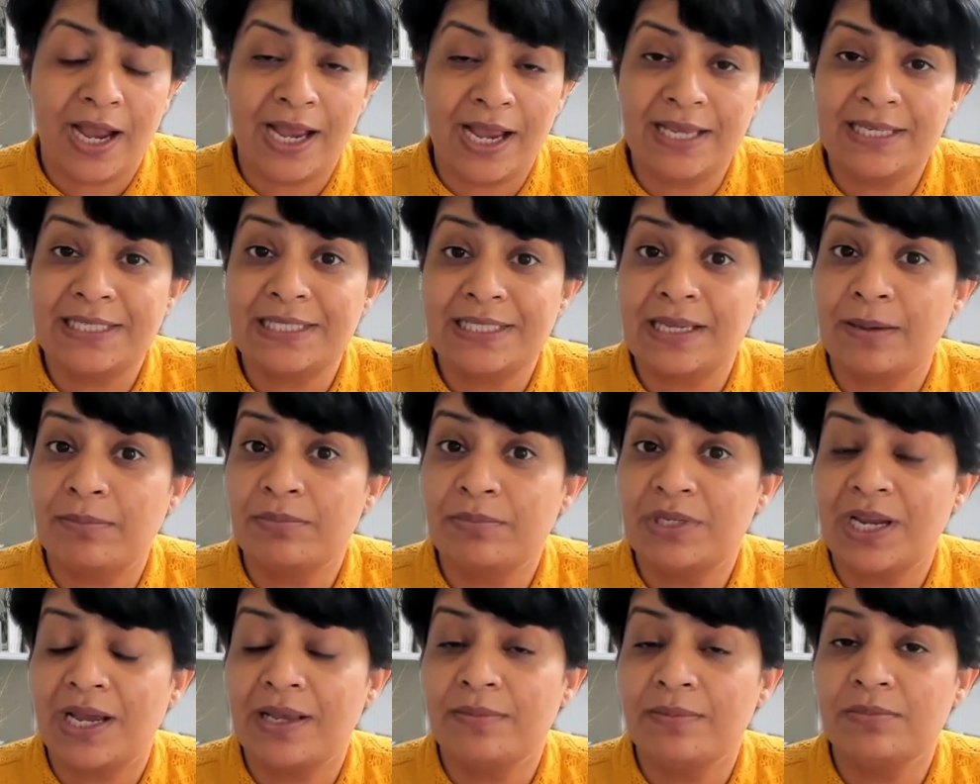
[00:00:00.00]
I
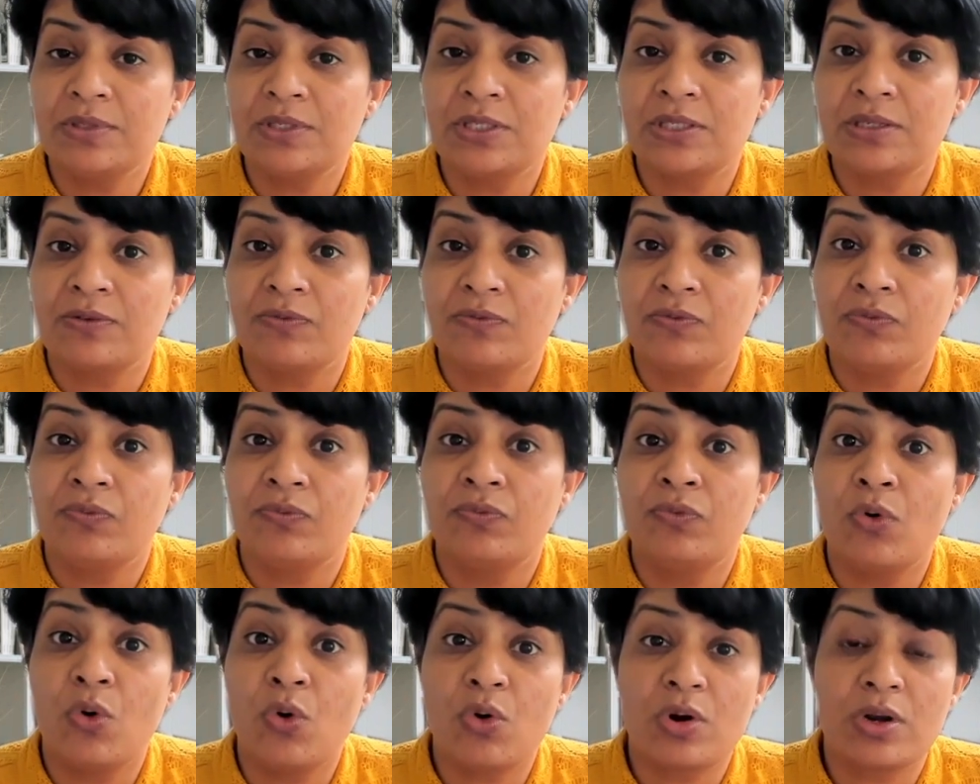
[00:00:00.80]
sometimes
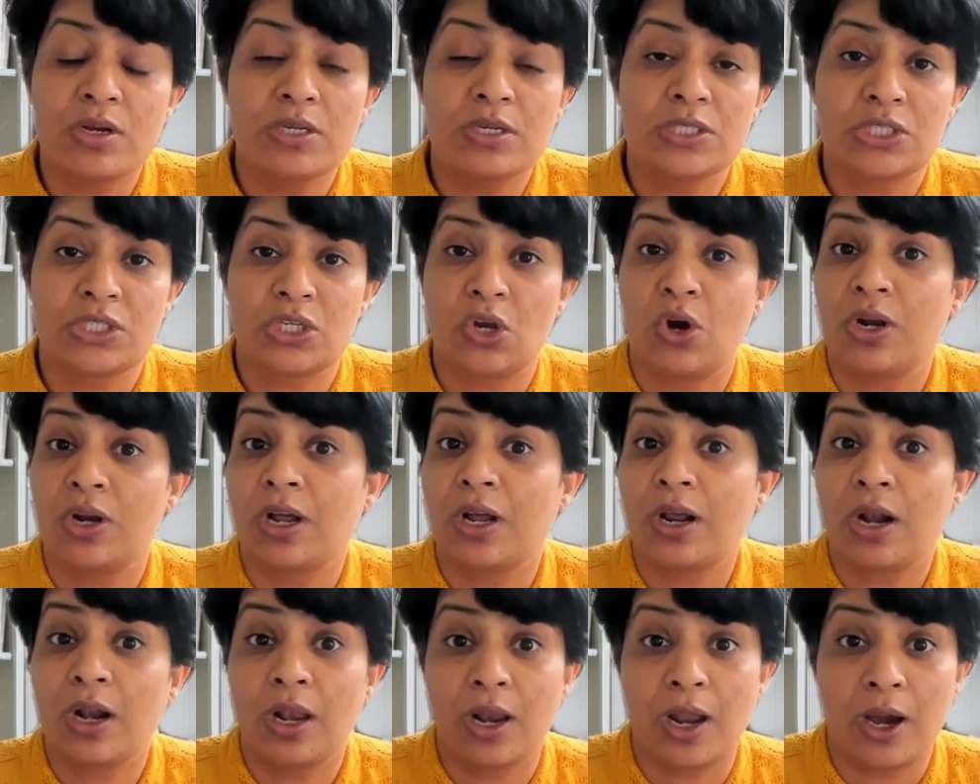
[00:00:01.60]
focus on
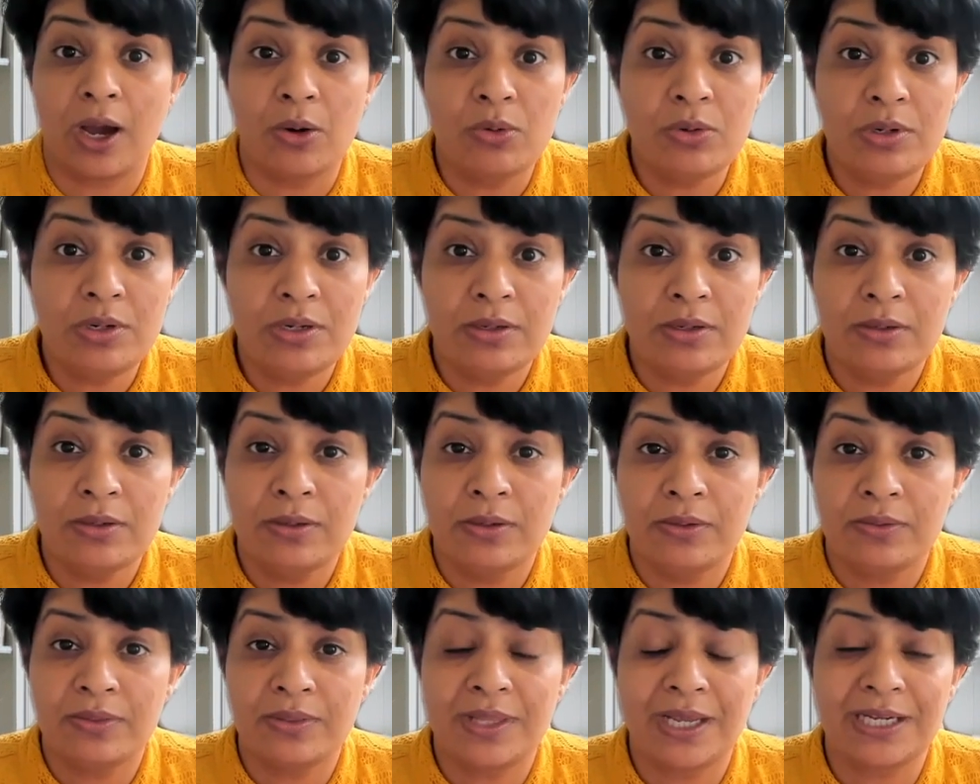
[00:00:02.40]
a cloud
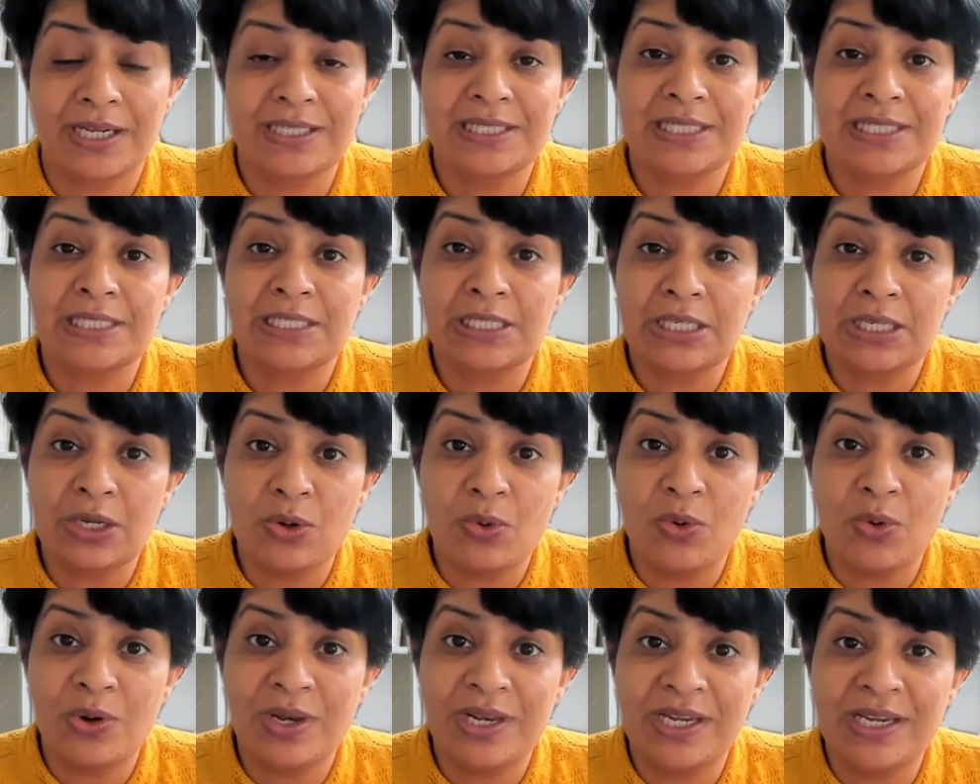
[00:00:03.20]
that's
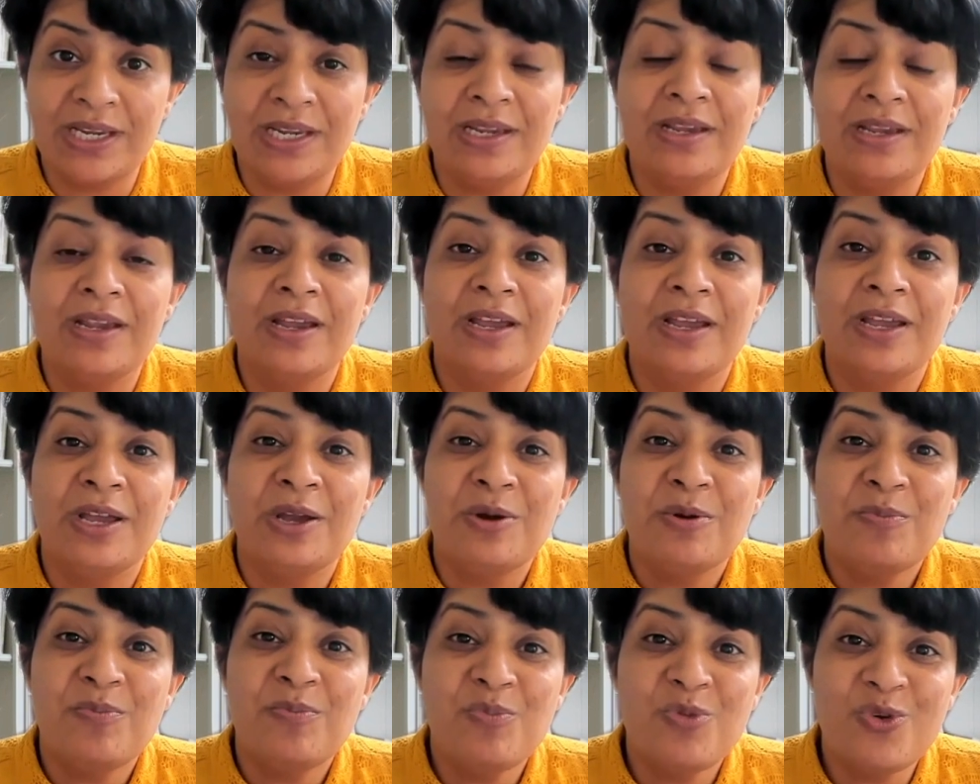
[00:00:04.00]
slowly
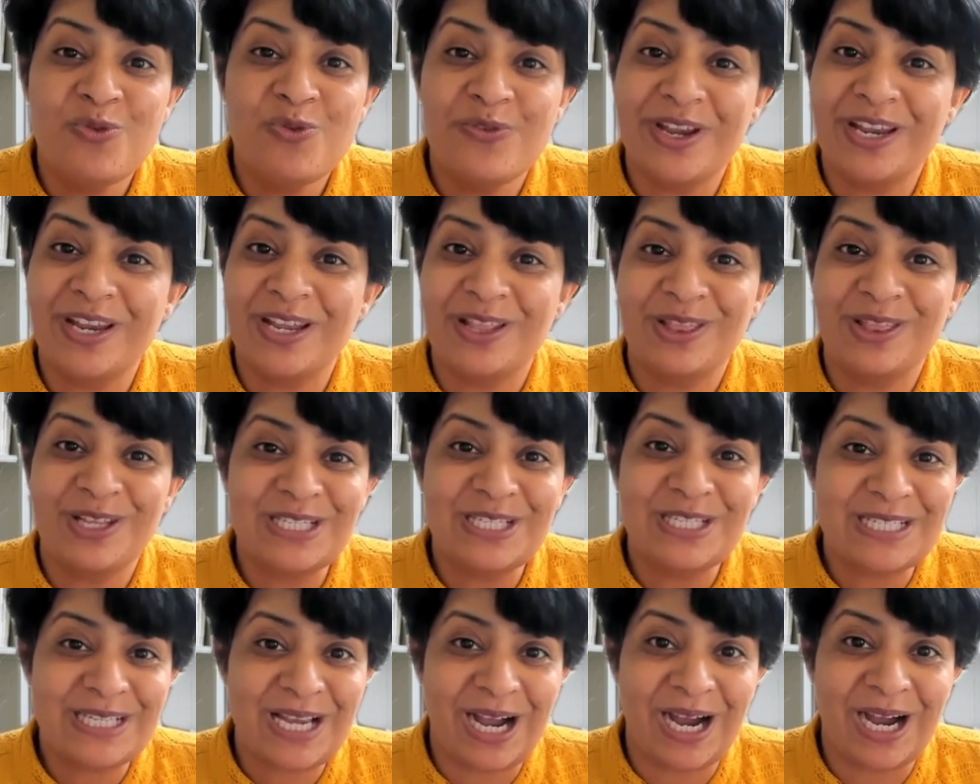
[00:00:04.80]
moving in the
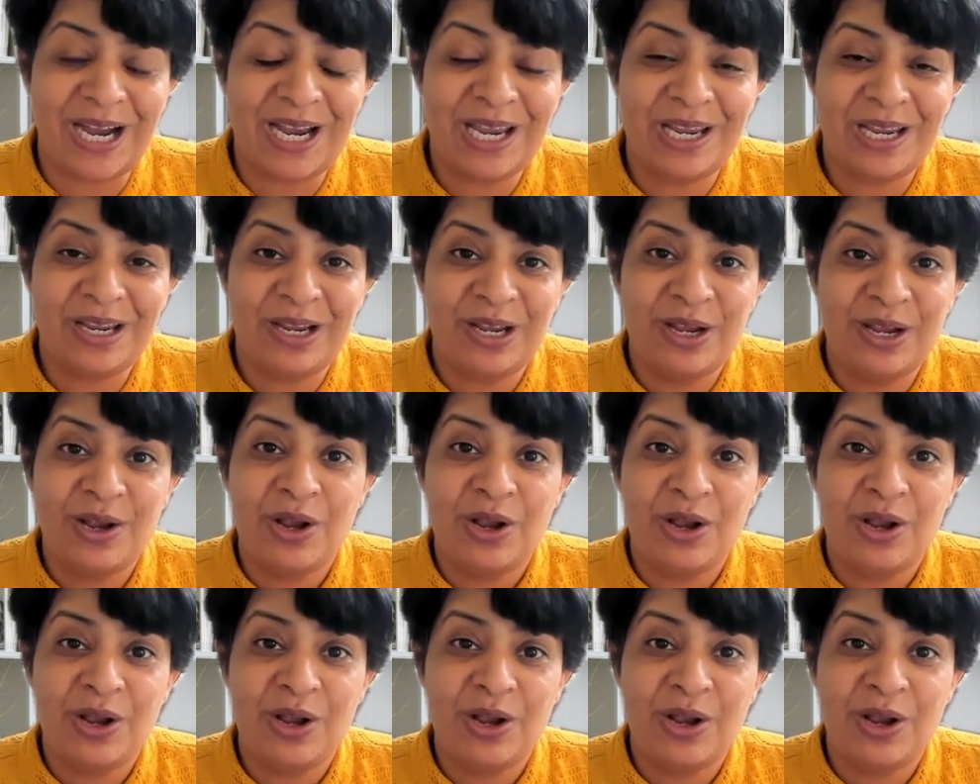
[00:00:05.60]
sky,